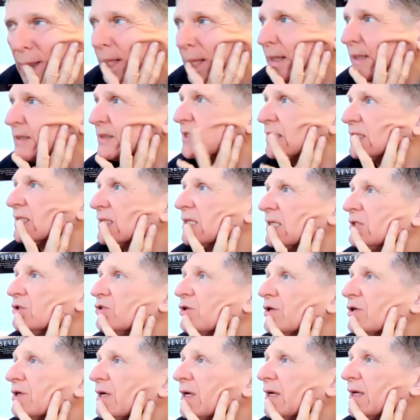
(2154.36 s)
This is an
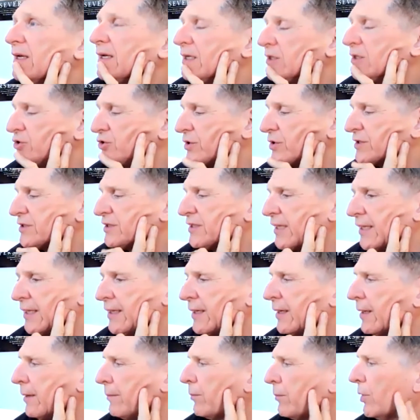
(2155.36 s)

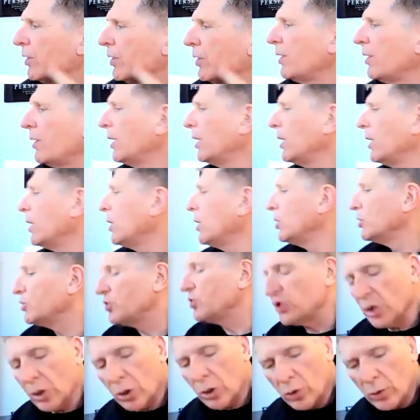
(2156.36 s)
interesting number.
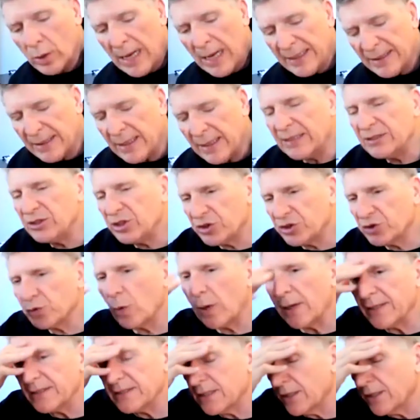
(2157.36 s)
So I just
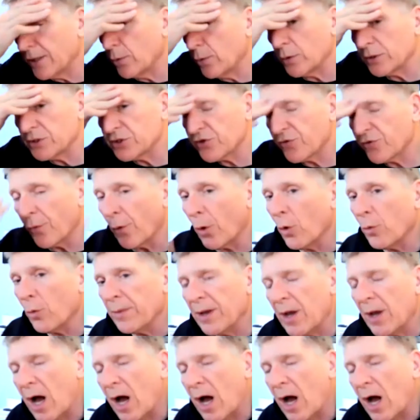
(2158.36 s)
want to tell you what's throwing me